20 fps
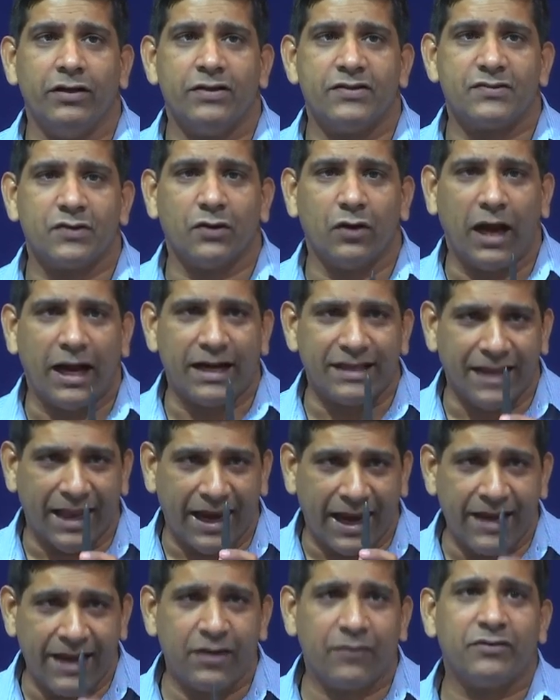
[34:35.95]
so at
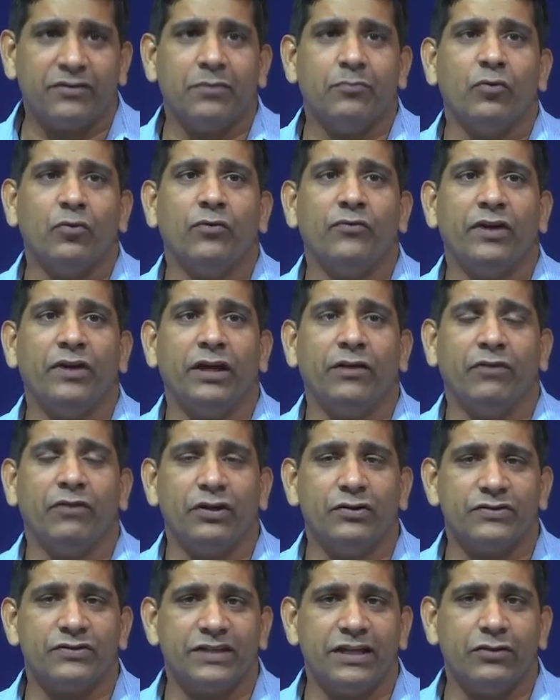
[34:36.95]
the end of the movie,
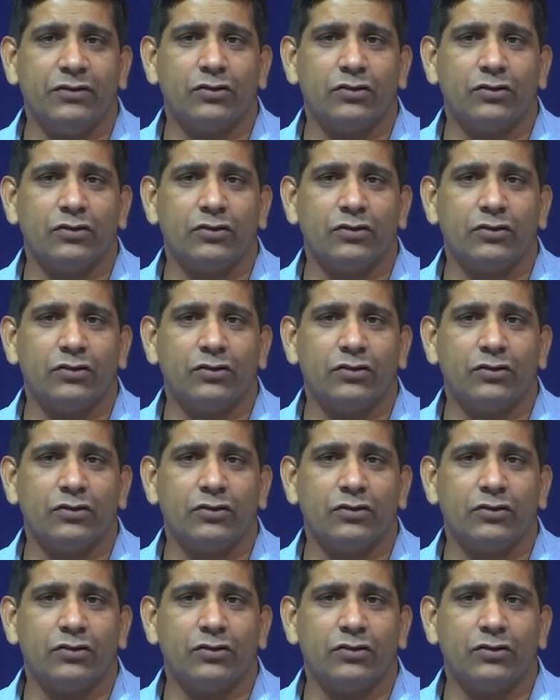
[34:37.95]
when you see